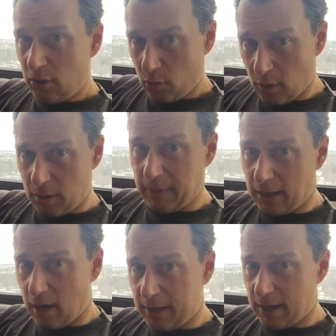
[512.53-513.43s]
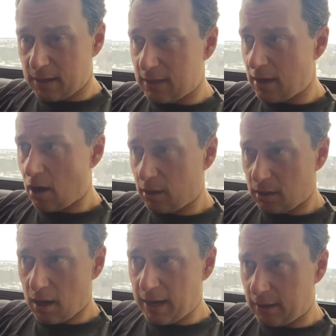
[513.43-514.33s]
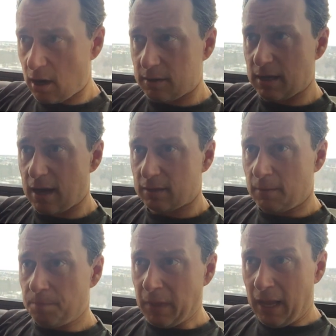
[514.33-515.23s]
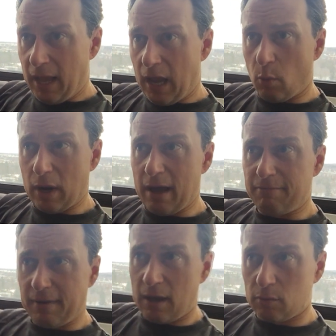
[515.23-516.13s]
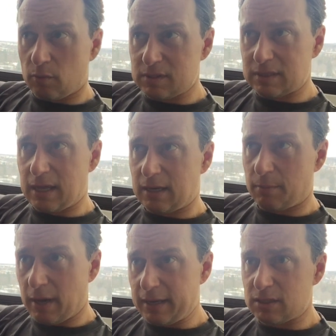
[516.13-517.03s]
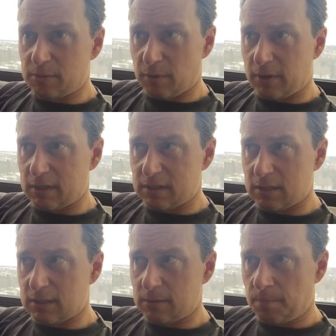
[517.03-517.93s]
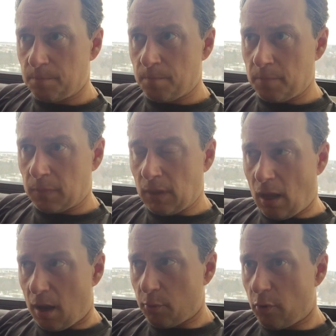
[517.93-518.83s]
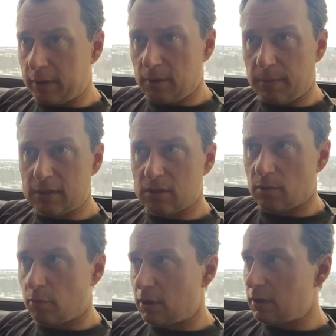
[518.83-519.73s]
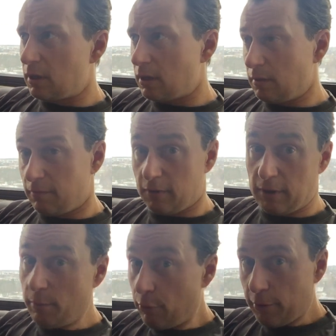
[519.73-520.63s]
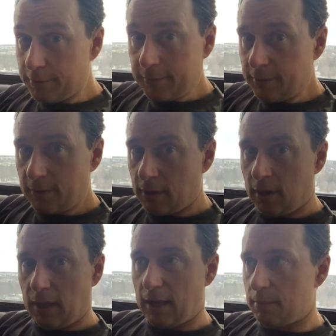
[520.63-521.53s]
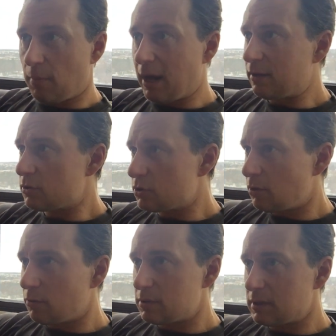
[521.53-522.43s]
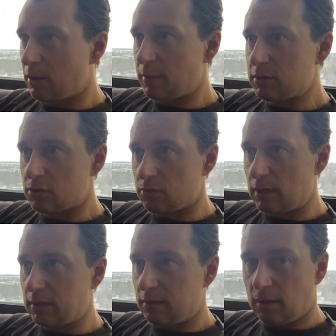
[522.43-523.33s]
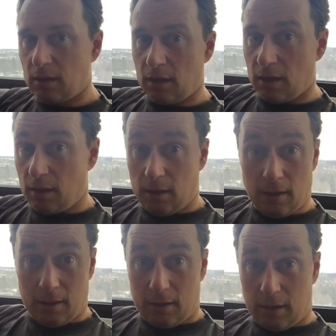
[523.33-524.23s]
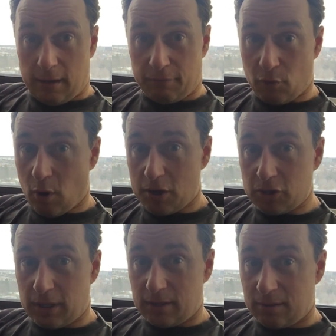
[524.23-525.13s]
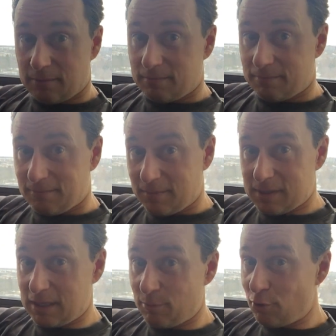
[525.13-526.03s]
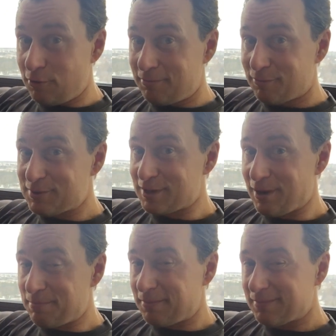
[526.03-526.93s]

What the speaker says: You want to make eye contact. And what I found was that in my experiences, I'm going to meet someone very important at Milestones down my street. If you're watching, Zebu, what's up?